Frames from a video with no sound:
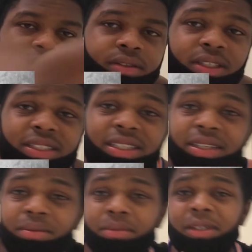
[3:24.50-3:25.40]

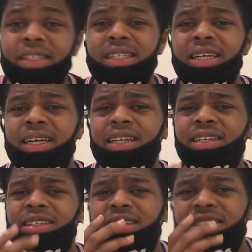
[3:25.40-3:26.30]
600 Breezy
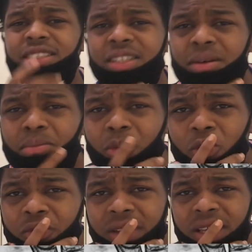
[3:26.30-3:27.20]
because he a
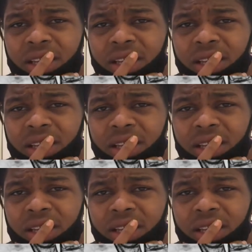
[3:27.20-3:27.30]
movie.